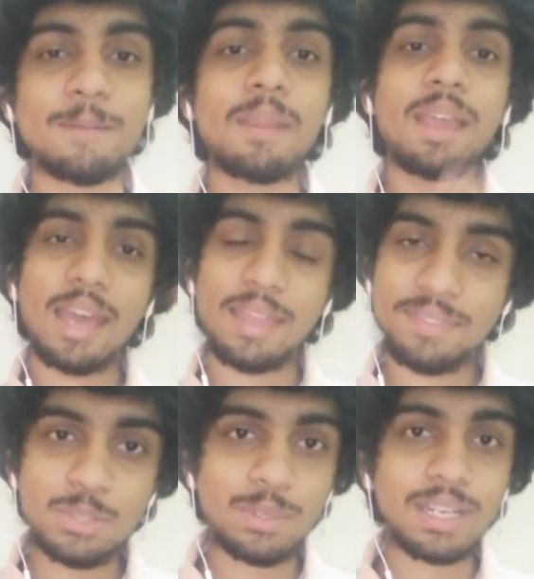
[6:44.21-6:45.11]
And this
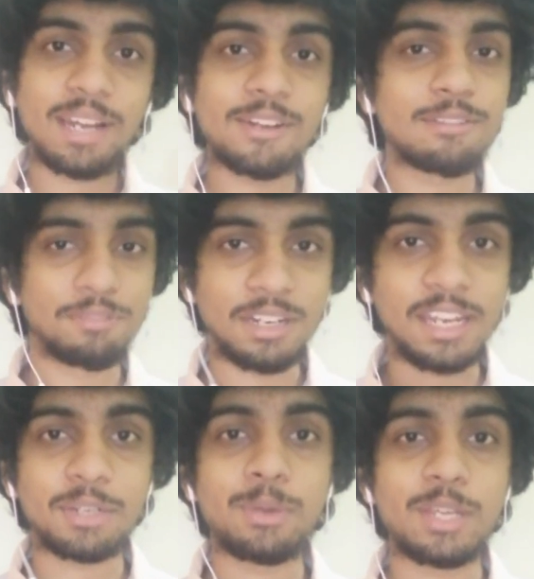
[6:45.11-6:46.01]
one kind of clicked
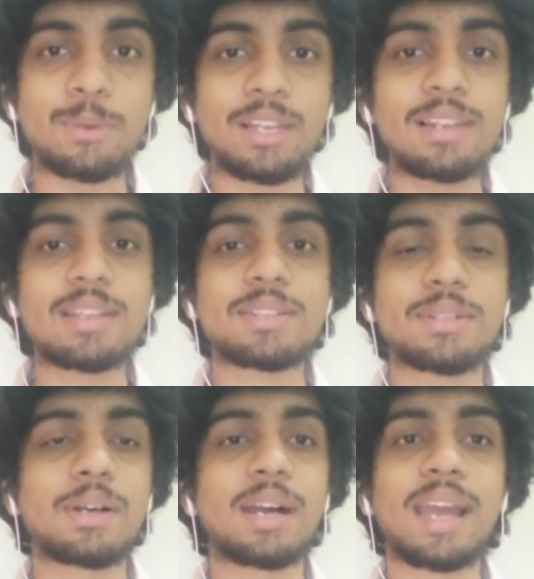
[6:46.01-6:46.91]
very well. So
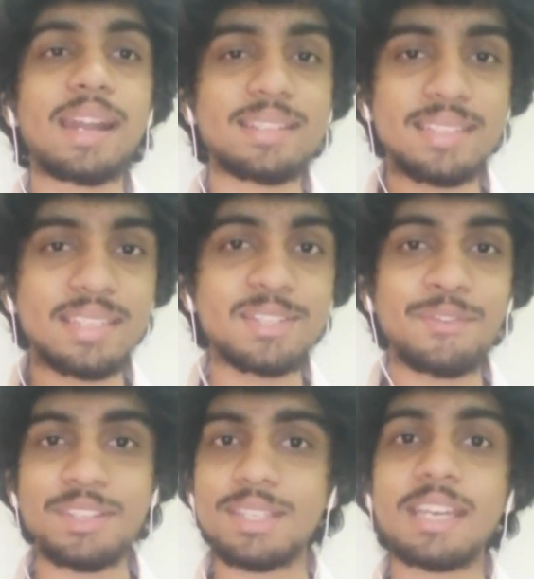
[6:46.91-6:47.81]
I had a series of
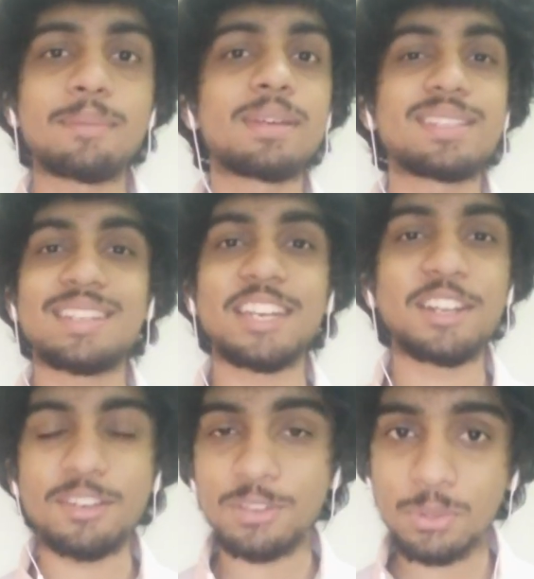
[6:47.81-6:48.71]
assignments and
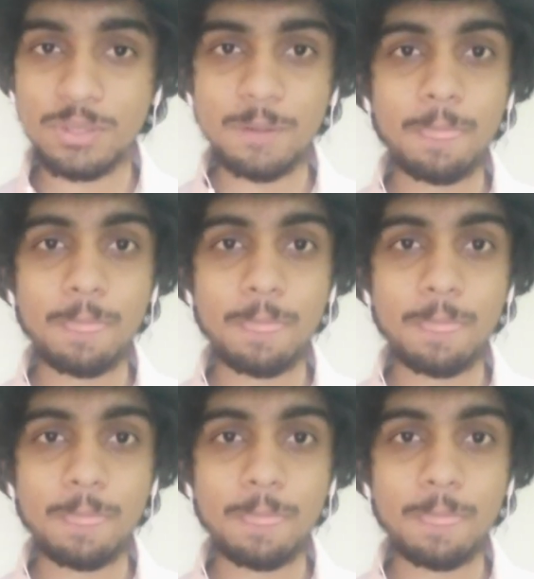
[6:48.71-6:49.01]
interviews.